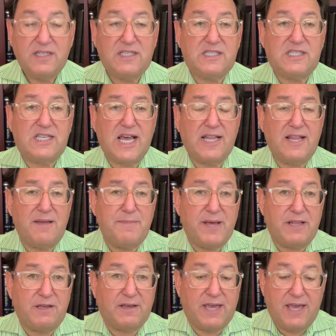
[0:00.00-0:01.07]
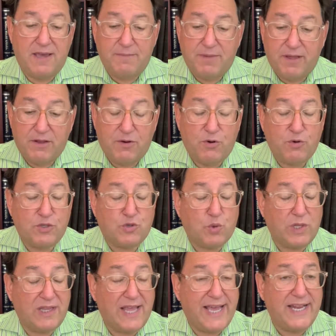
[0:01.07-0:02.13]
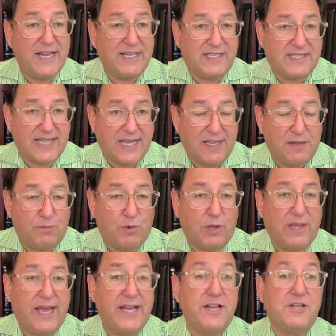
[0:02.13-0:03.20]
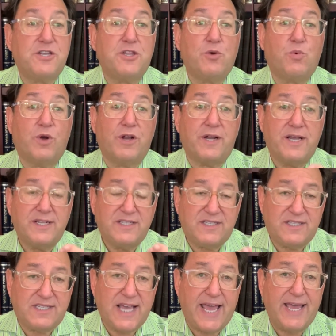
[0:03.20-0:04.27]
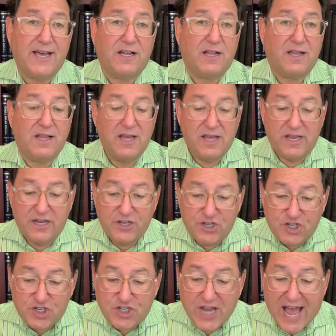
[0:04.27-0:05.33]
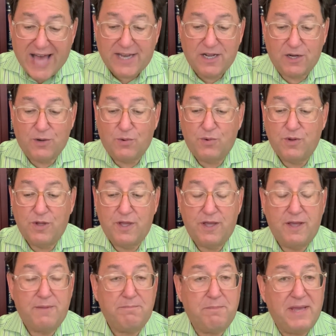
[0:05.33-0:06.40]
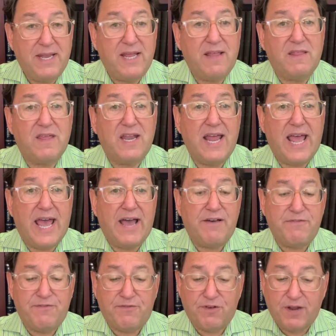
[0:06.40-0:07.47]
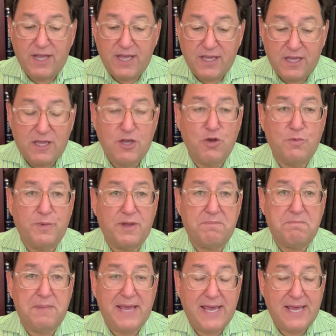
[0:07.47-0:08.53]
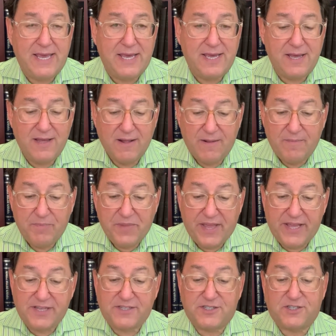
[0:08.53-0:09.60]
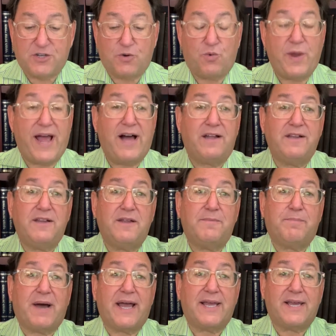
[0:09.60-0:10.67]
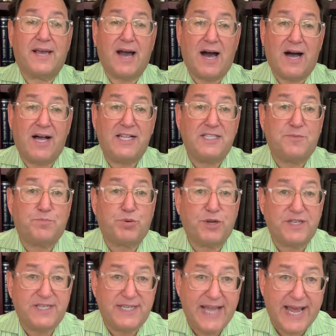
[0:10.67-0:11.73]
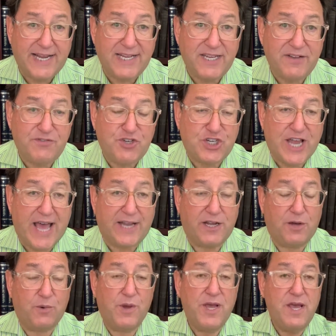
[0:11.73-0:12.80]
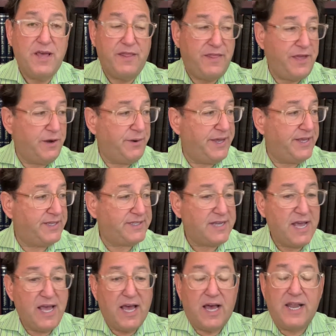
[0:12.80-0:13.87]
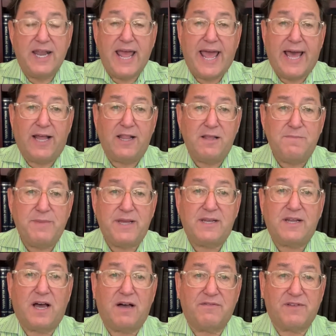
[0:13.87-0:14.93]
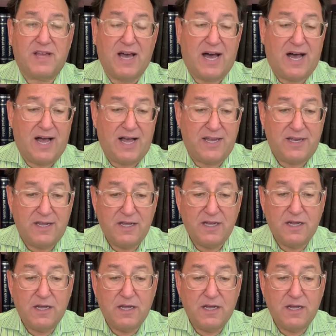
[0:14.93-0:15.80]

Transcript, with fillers: Tzelem Elokim is related, Tzelem related to the word "tsel," shadow, meaning that every human being is surrounded by God's protective shadow. There is an element of God